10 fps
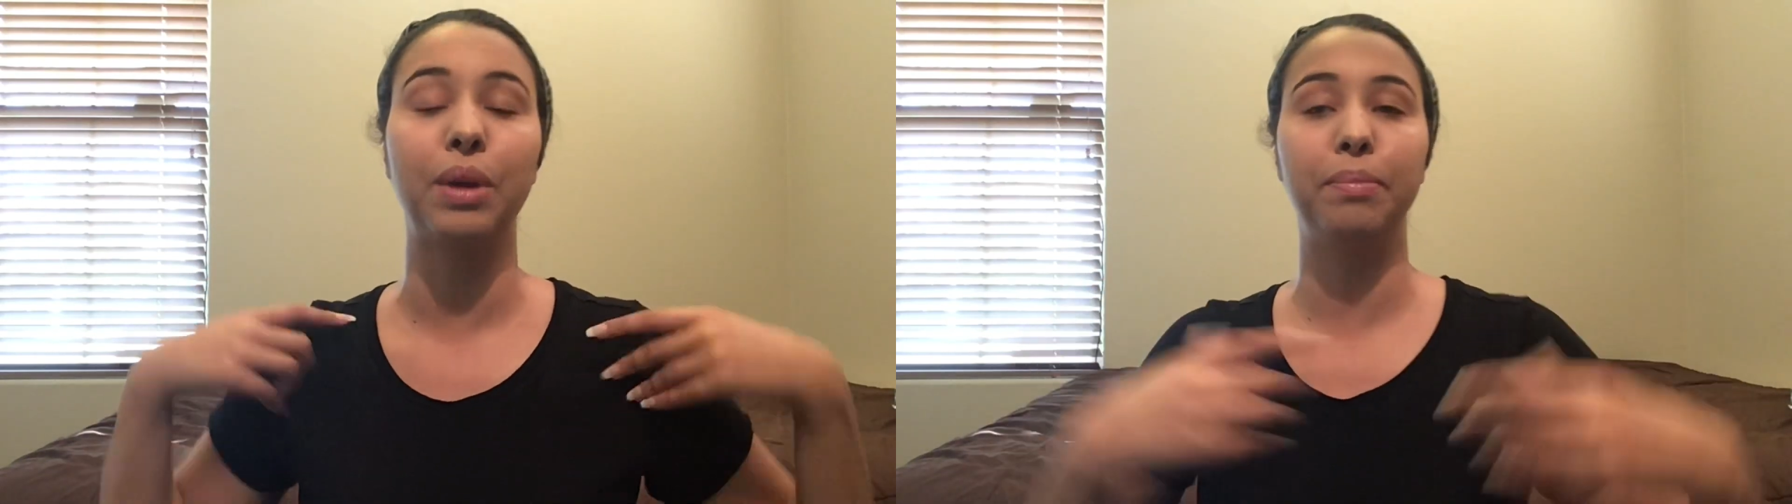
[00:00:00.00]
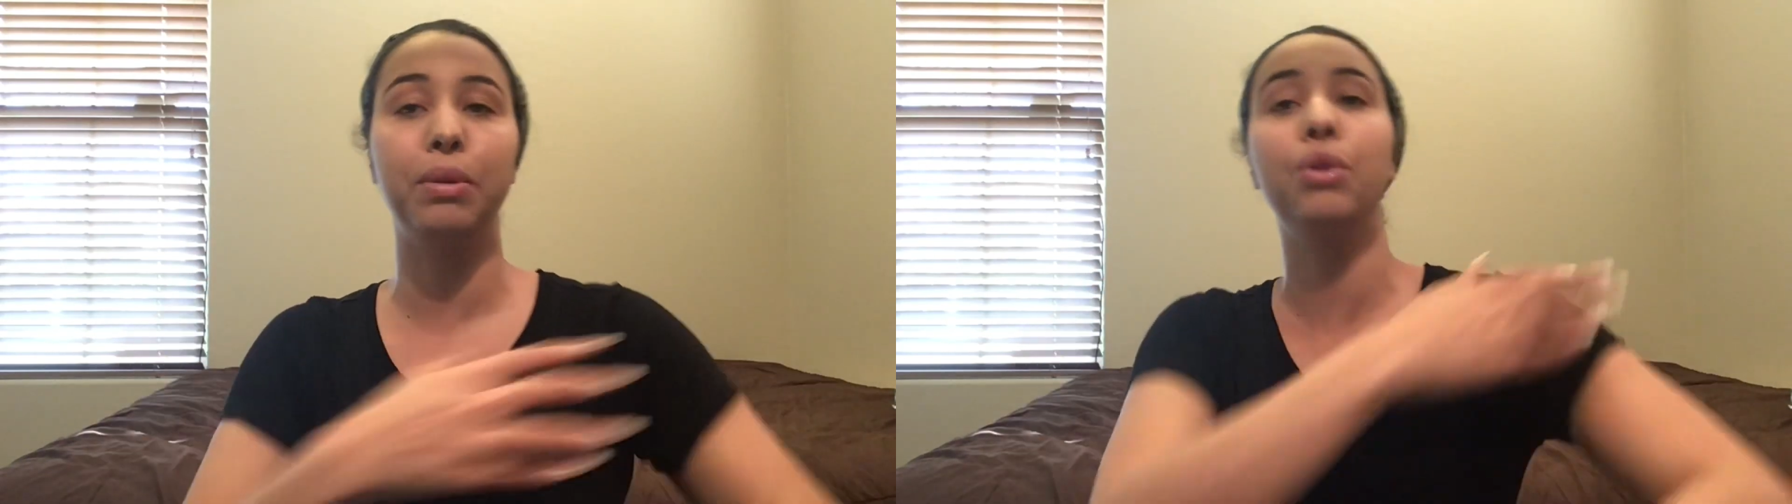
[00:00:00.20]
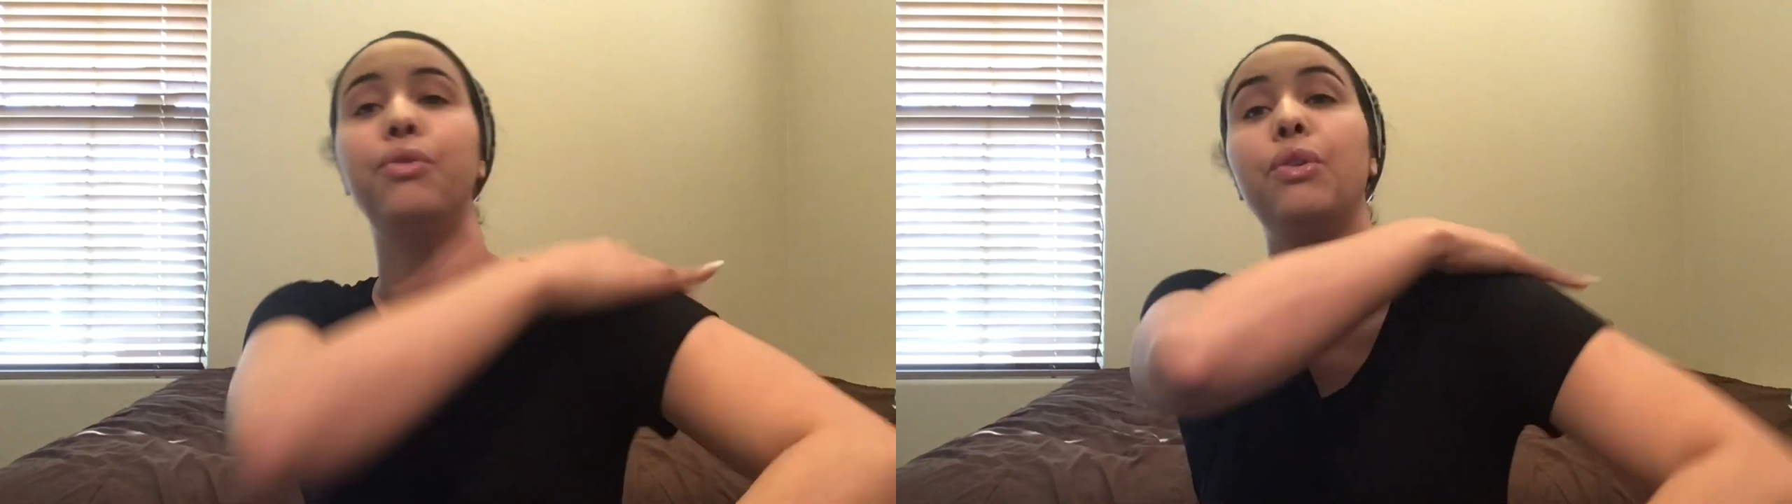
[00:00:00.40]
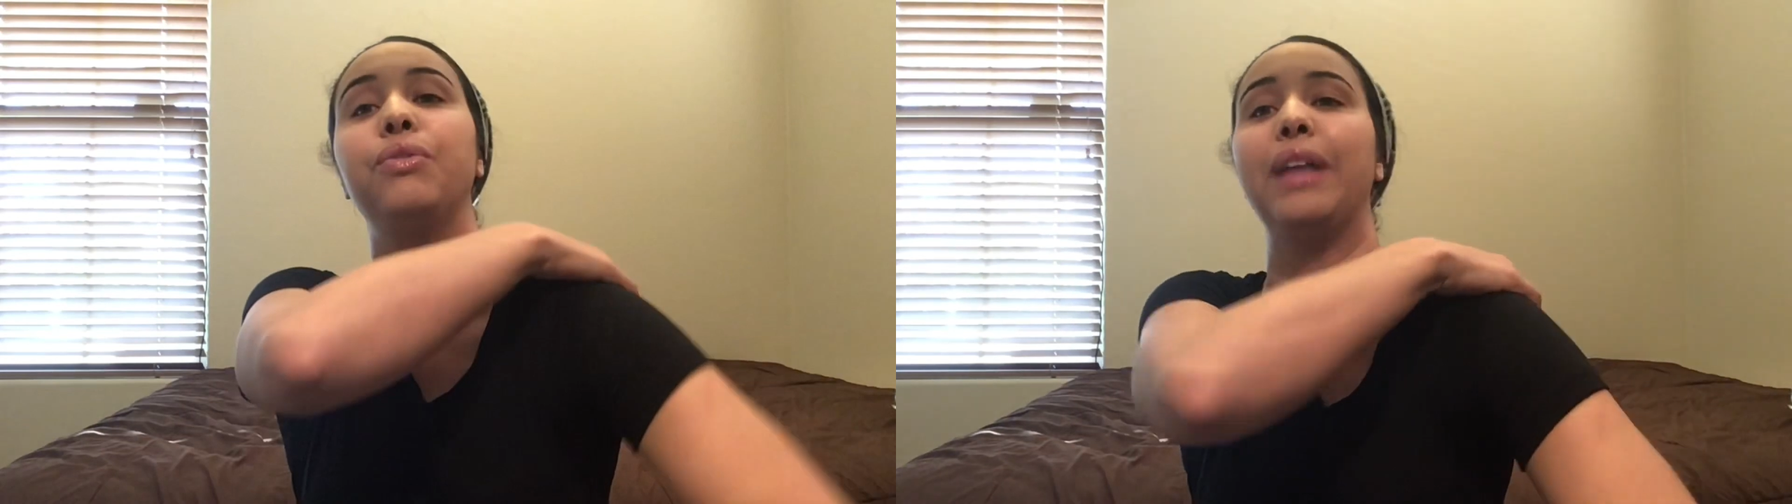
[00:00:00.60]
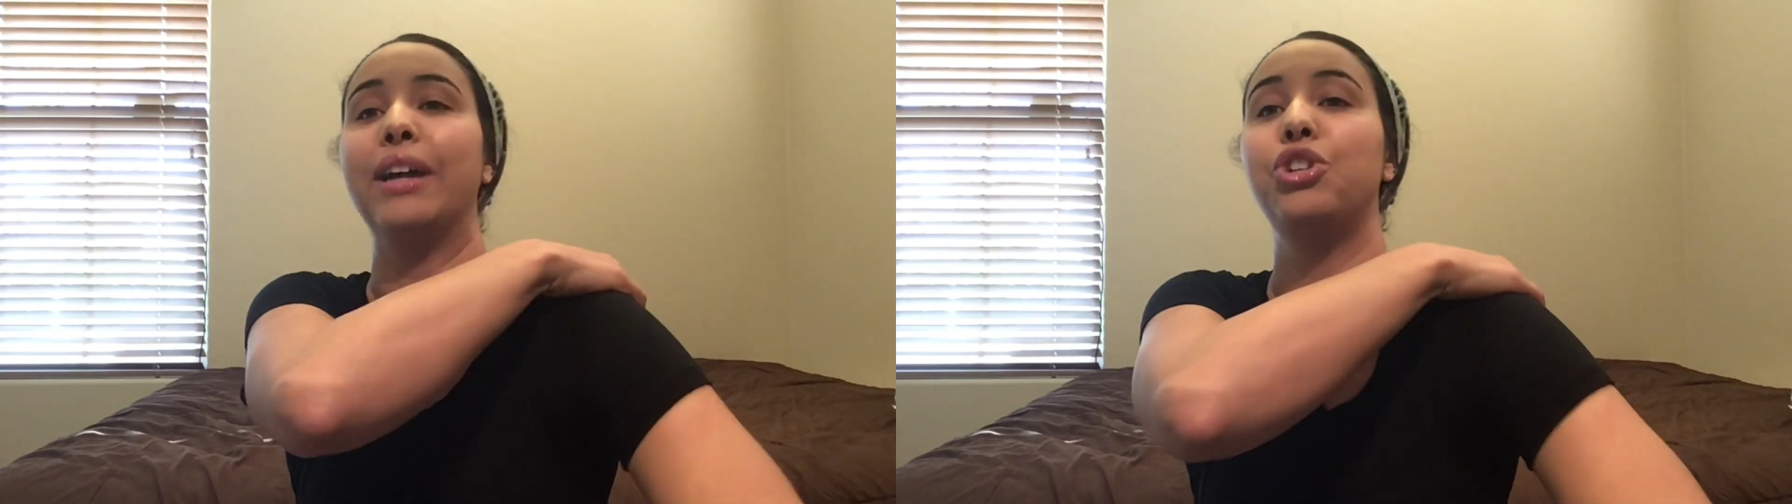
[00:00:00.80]
with beautiful
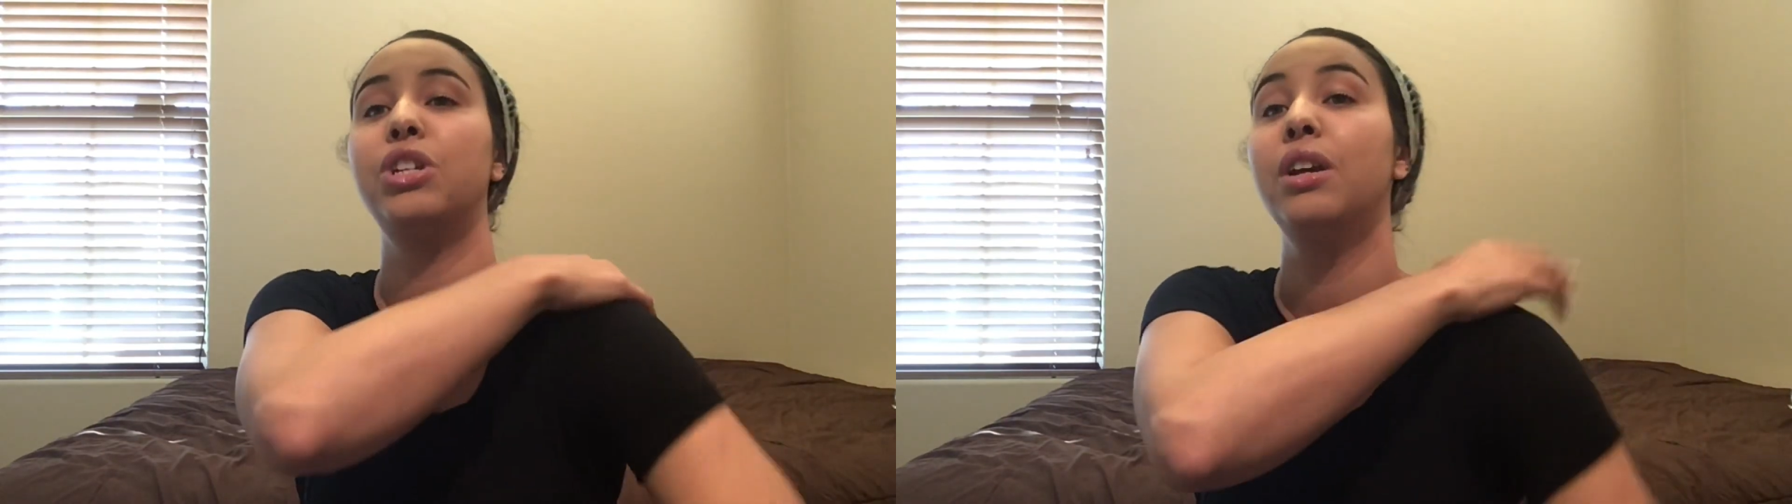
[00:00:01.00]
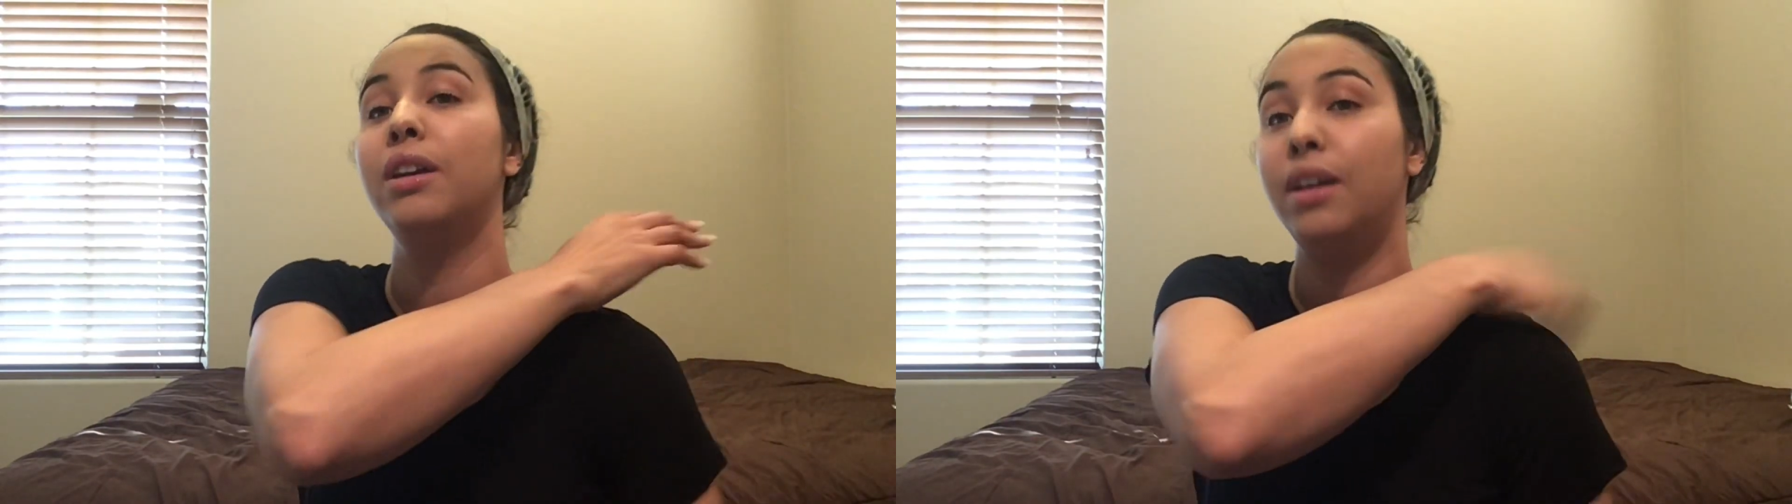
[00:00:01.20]
flesh.